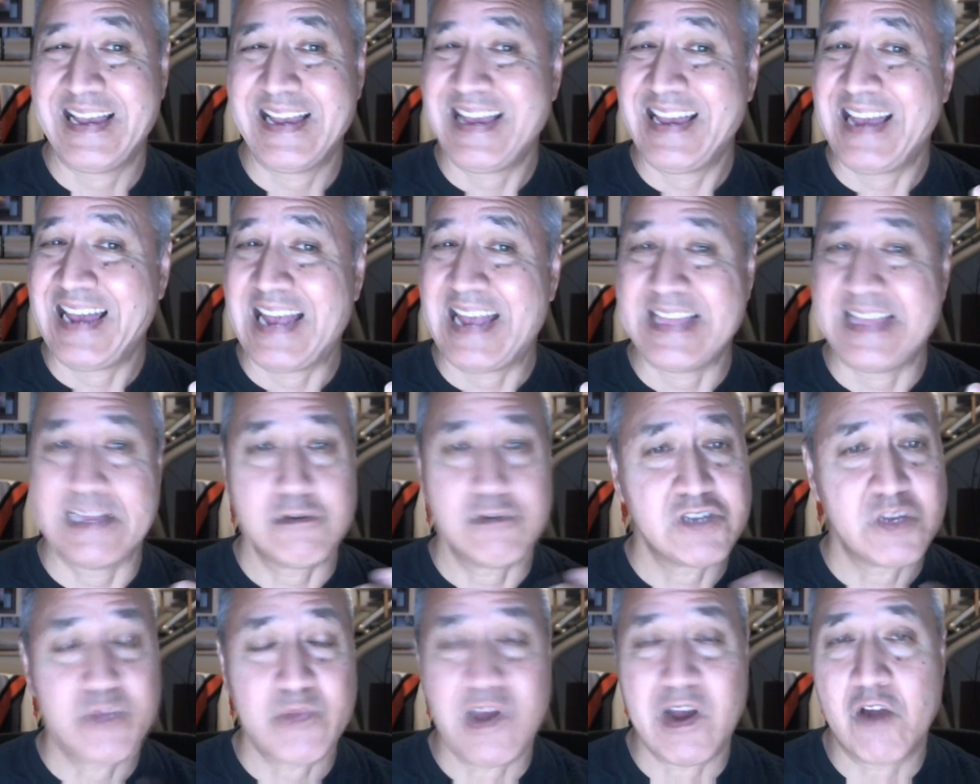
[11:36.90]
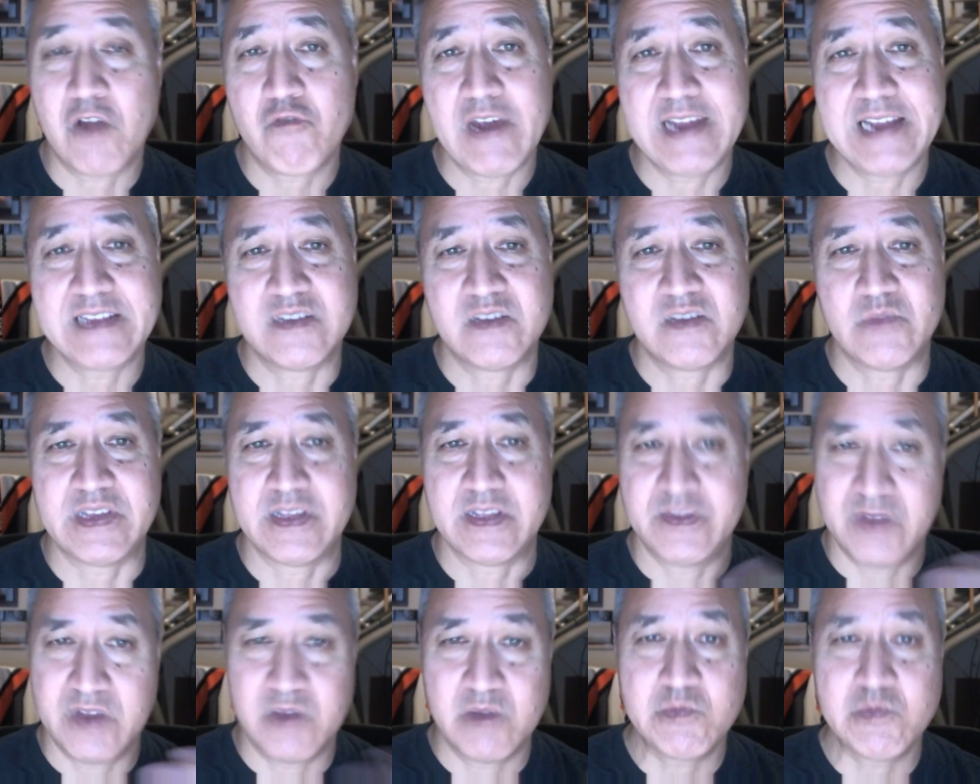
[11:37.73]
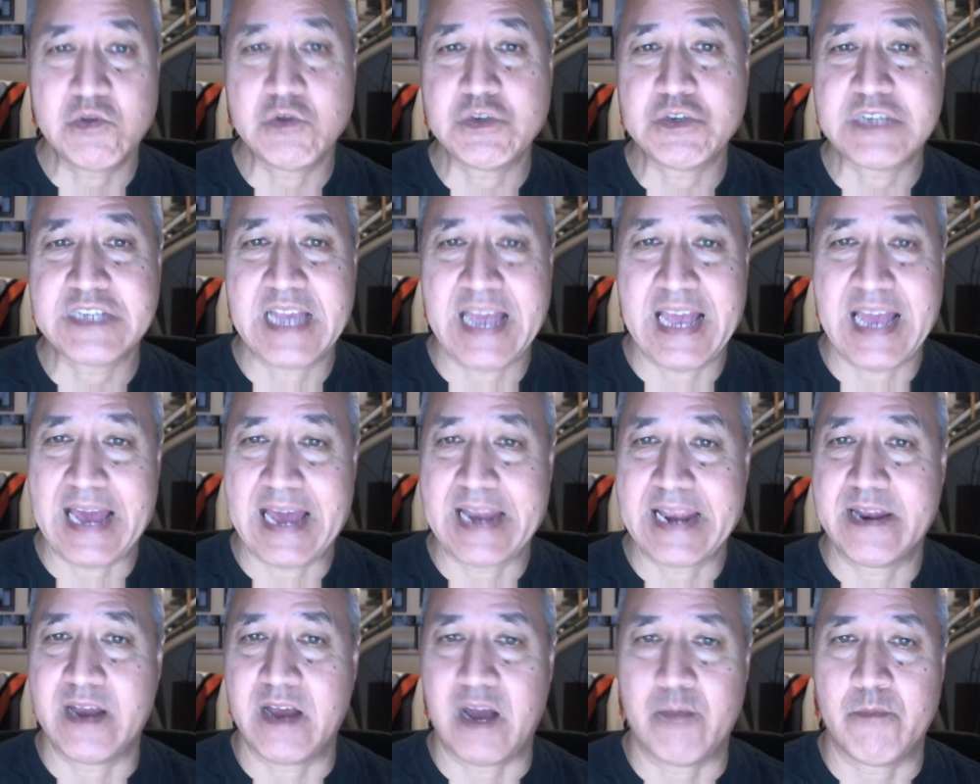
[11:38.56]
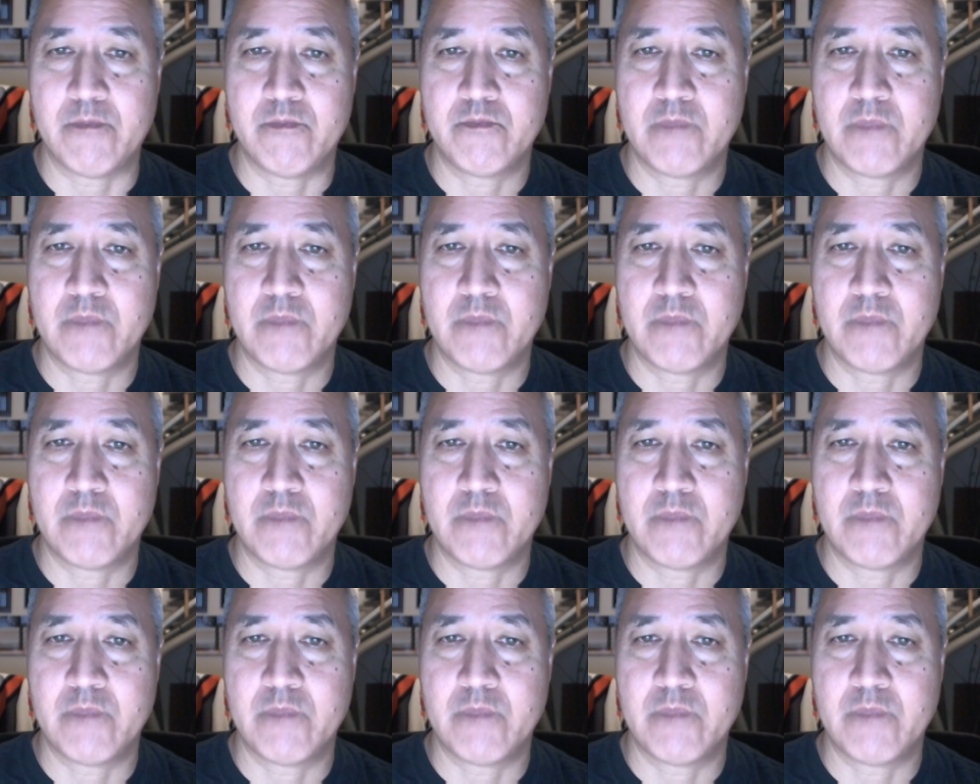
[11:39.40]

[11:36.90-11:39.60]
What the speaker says: And they looked about right to me. The numbers added up.